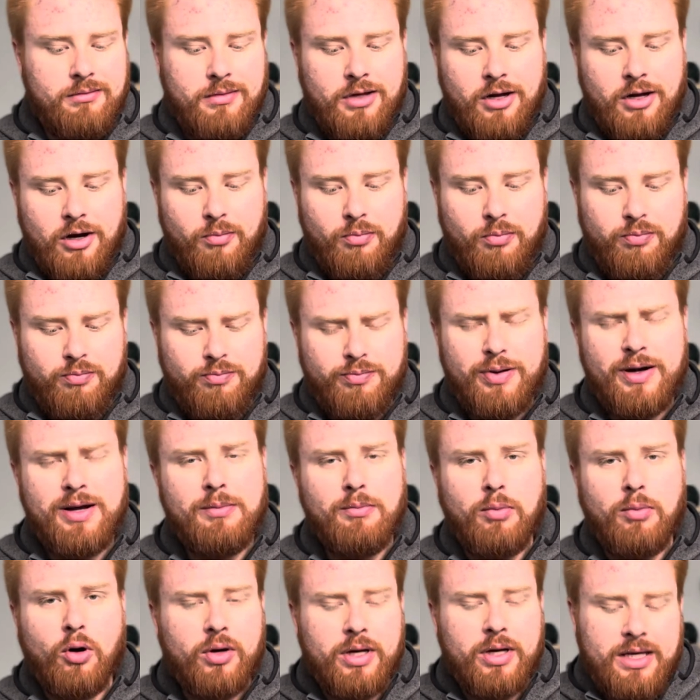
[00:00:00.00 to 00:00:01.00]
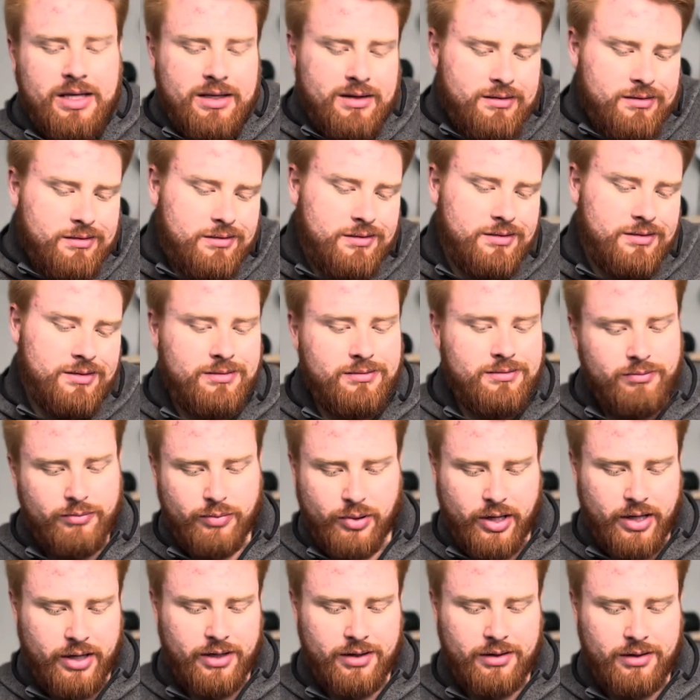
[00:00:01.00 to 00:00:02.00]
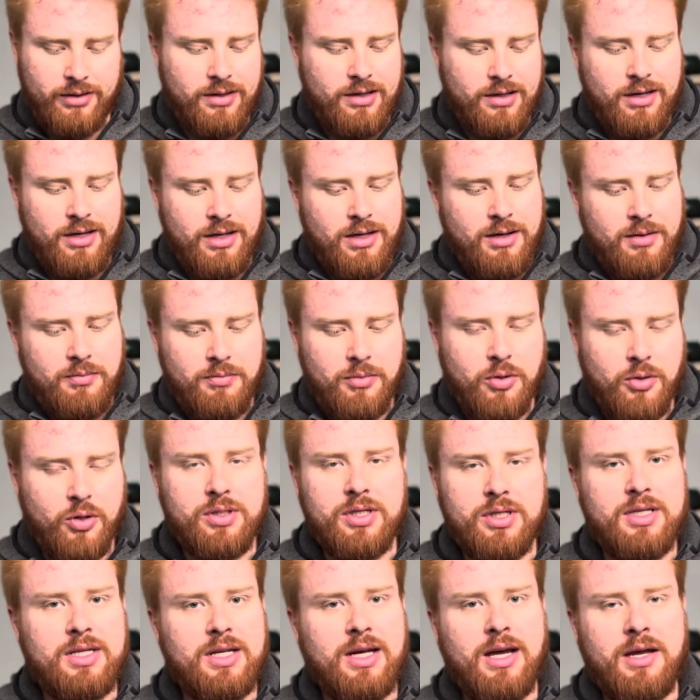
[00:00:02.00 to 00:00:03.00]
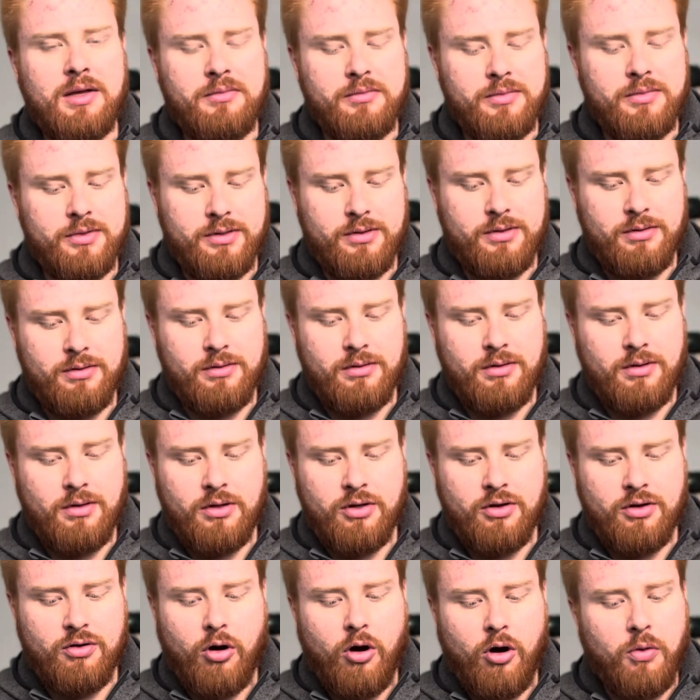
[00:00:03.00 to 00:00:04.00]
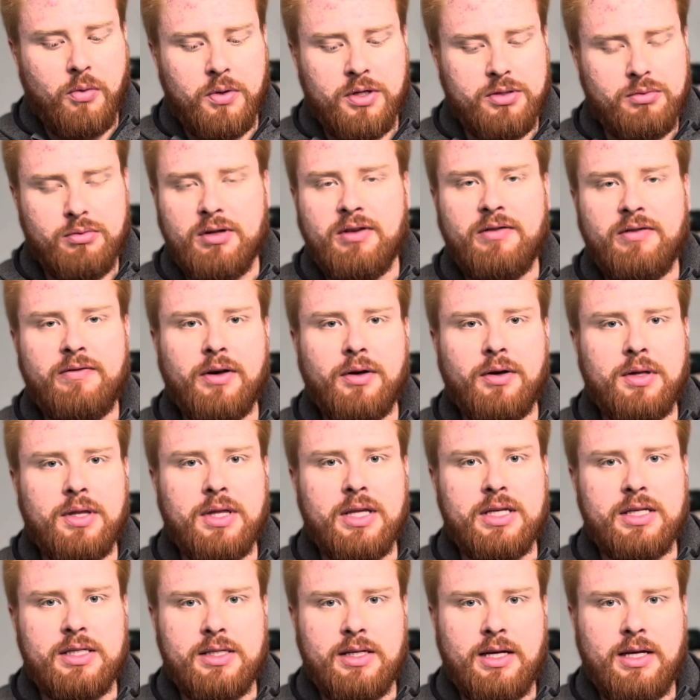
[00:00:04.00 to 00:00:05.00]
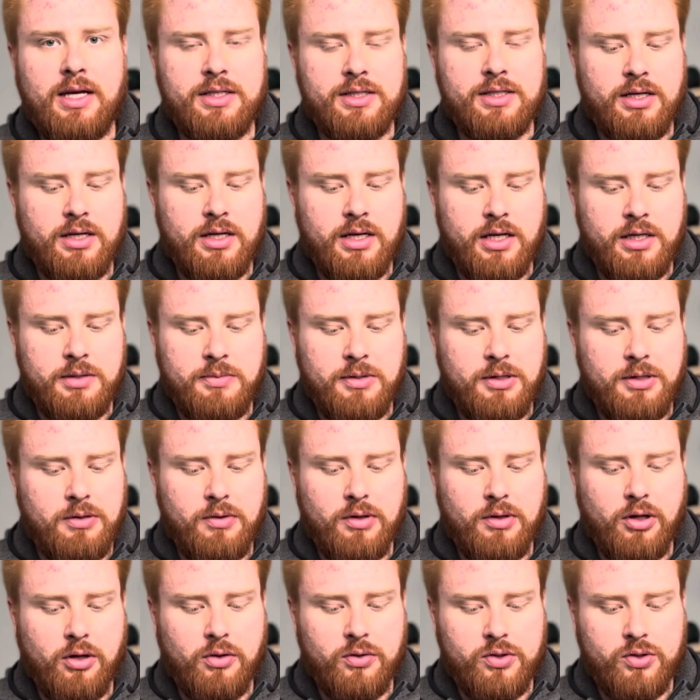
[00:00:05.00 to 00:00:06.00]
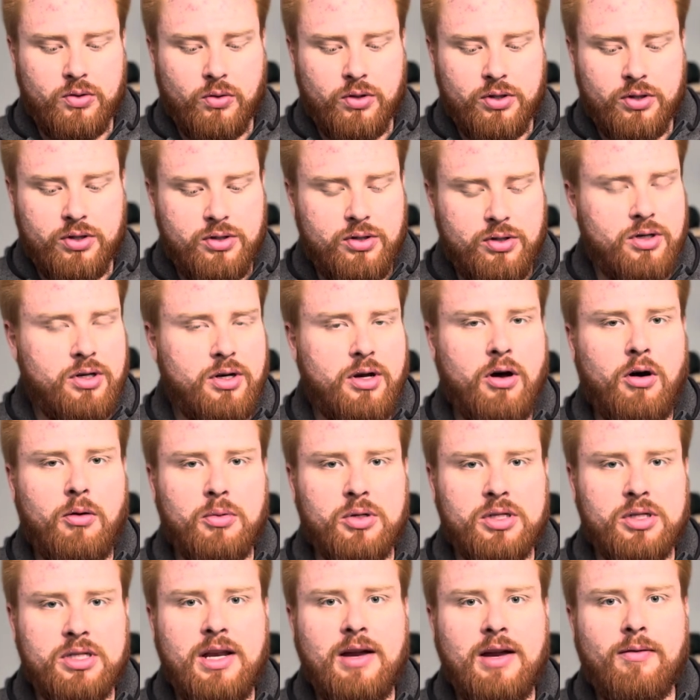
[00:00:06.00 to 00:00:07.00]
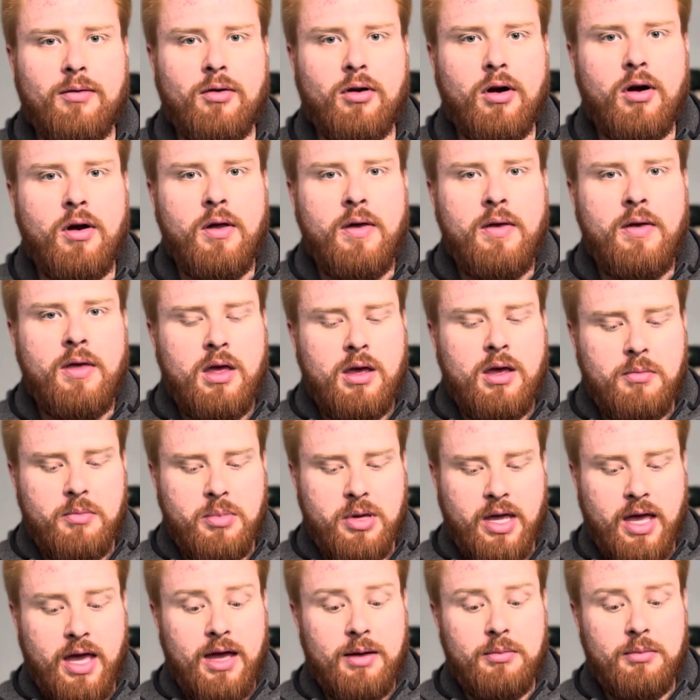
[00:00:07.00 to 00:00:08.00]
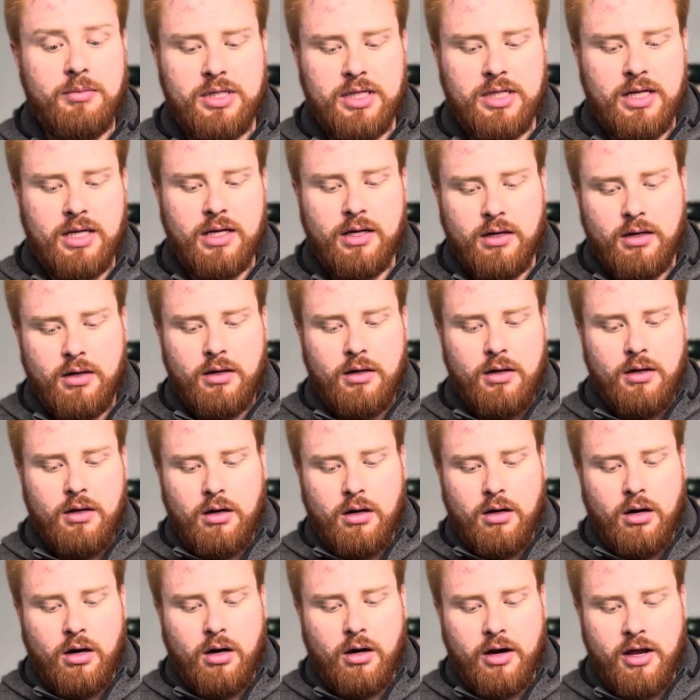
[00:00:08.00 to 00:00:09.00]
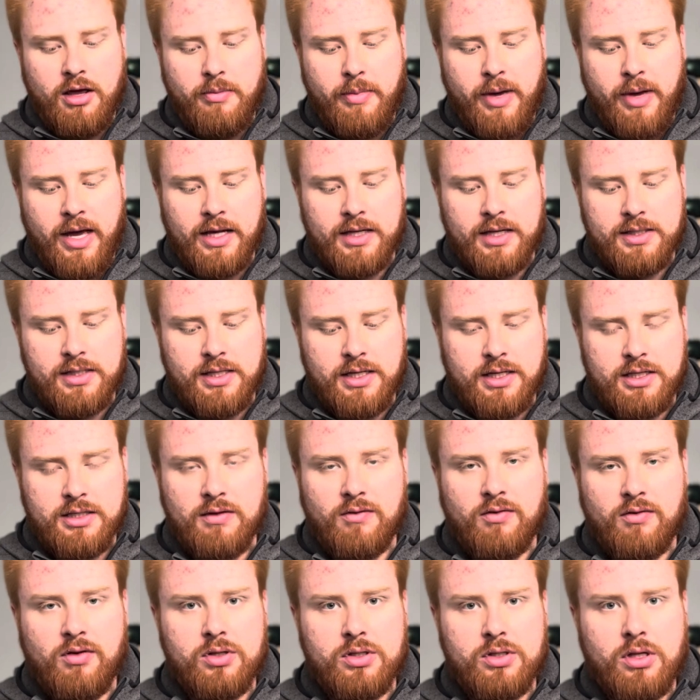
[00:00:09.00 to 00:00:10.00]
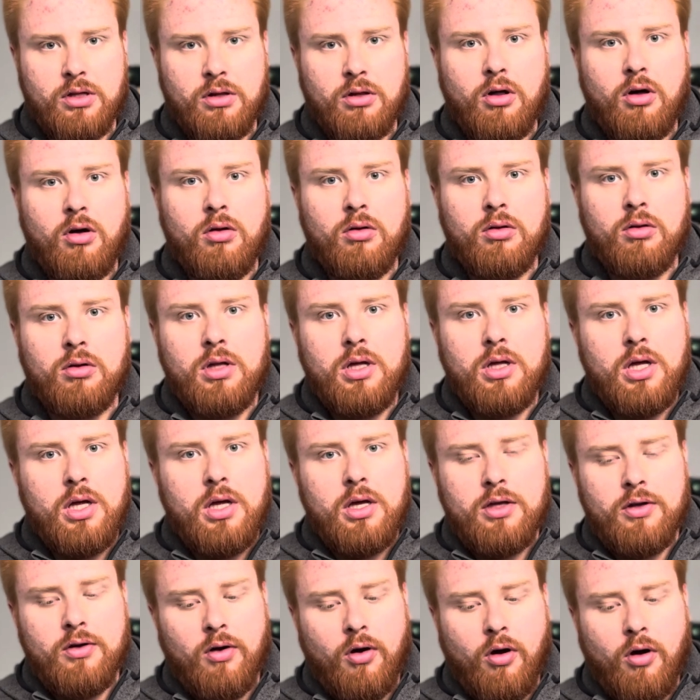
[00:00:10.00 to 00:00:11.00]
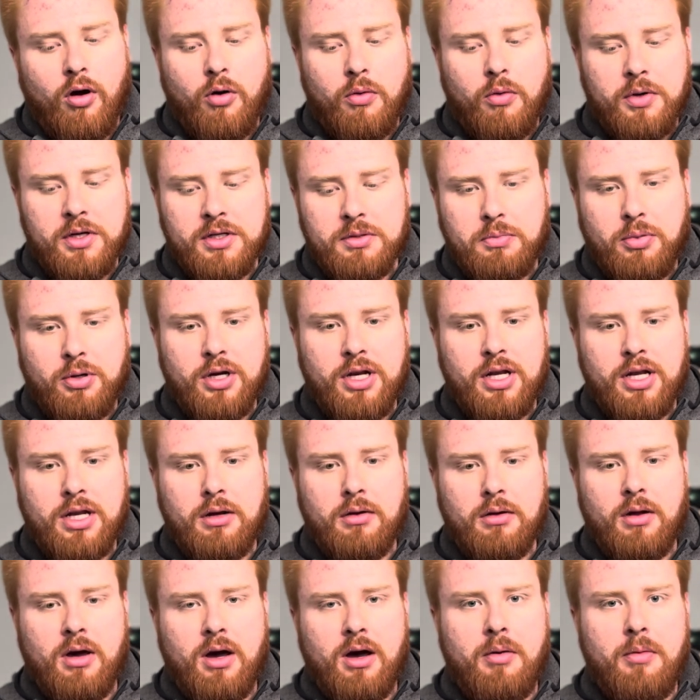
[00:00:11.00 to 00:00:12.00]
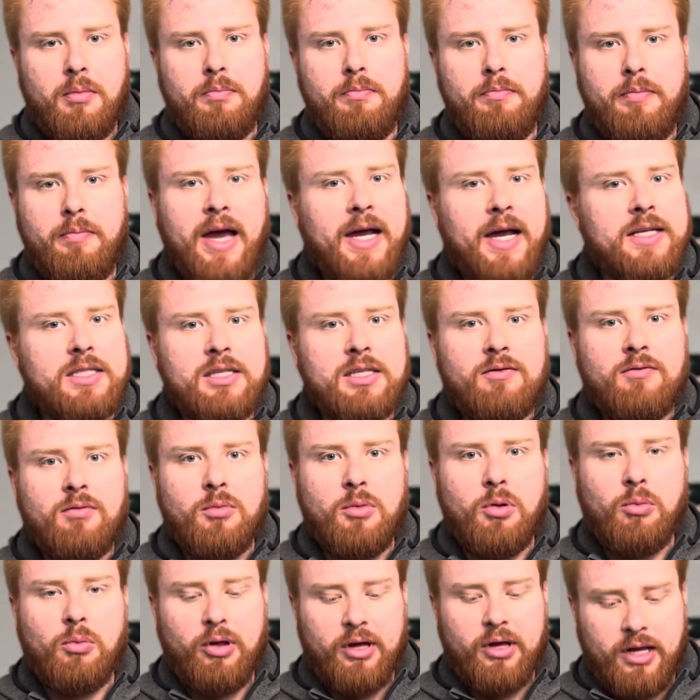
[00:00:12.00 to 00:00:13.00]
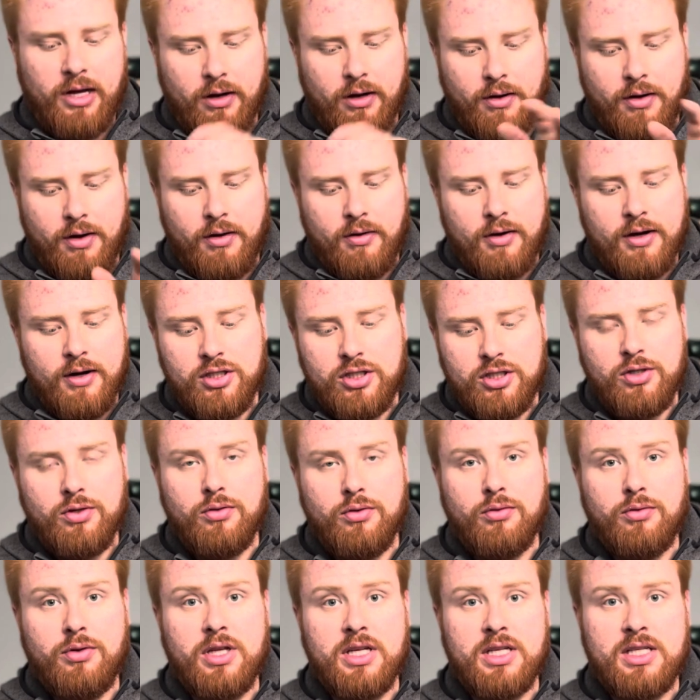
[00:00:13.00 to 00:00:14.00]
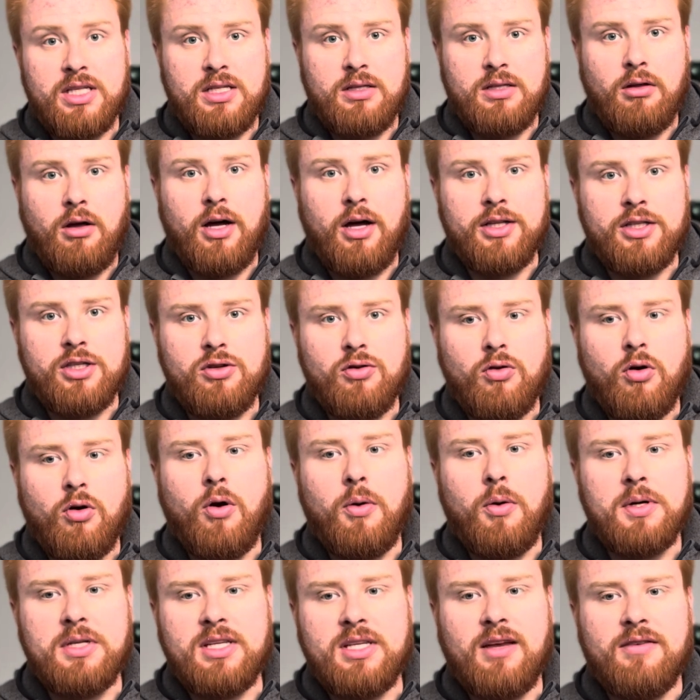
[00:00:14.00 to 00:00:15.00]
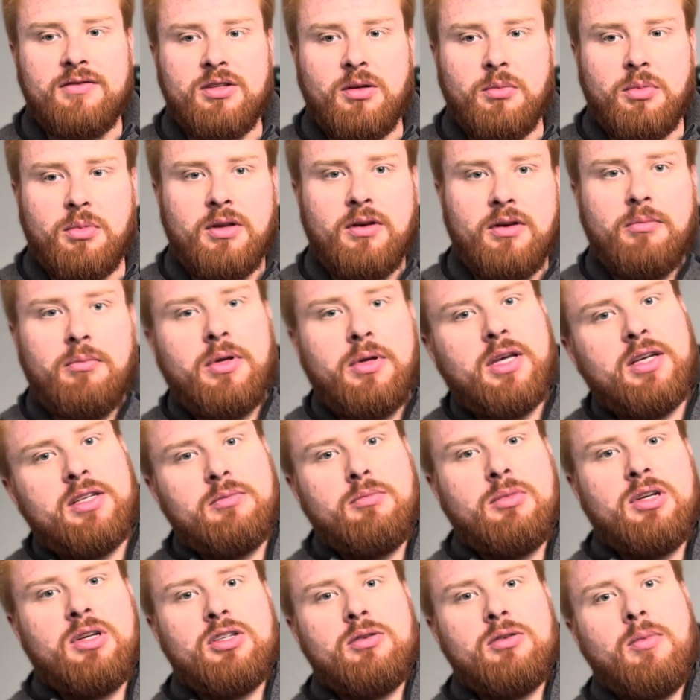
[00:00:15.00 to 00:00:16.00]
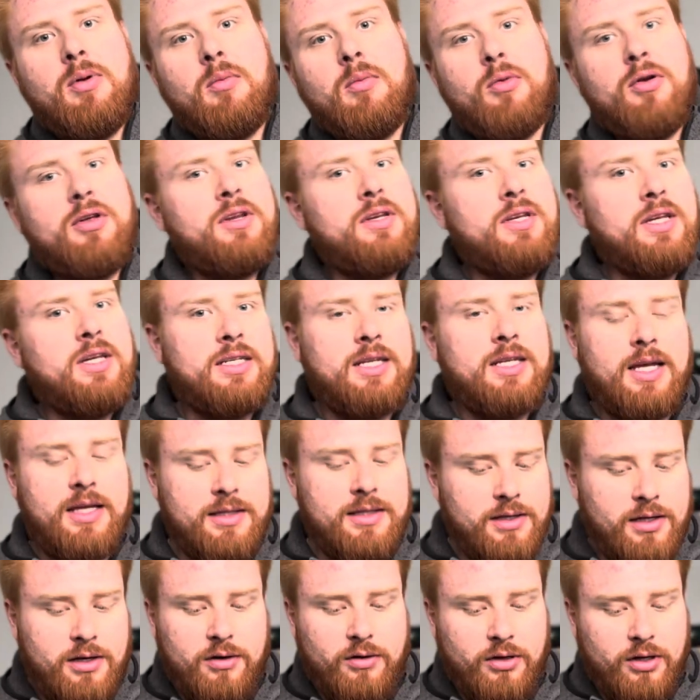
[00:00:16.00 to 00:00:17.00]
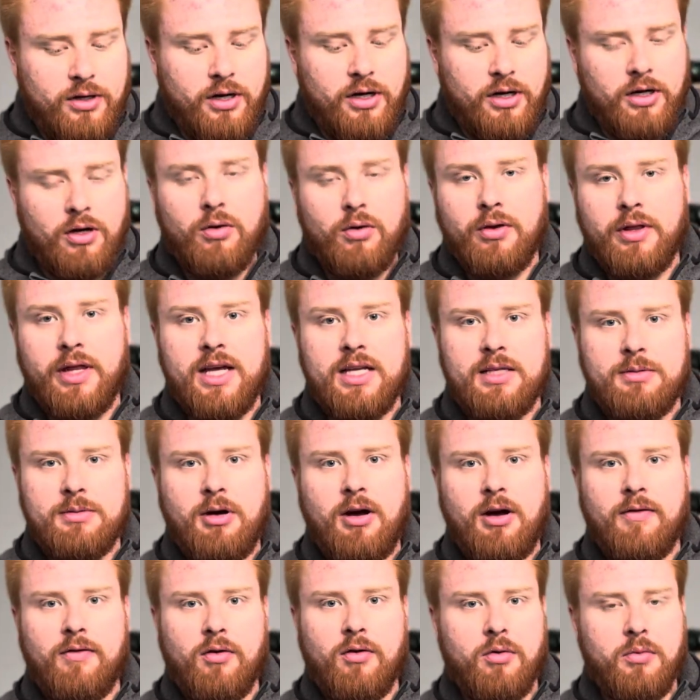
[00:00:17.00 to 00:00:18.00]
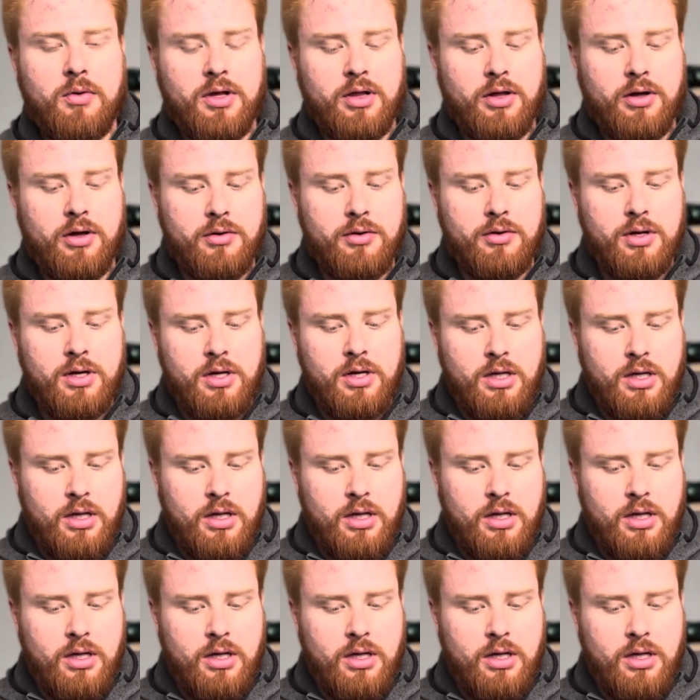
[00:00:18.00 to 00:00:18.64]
They're pretty bulky, but most of the times you're always refilling this as a speed reload source. You should almost never be empty on a magazine, because if there's a lull, you're always putting a magazine from your plate carrier into this slot, so you always have something, because muscle memory dictates that you're going to go to that spot for a reload.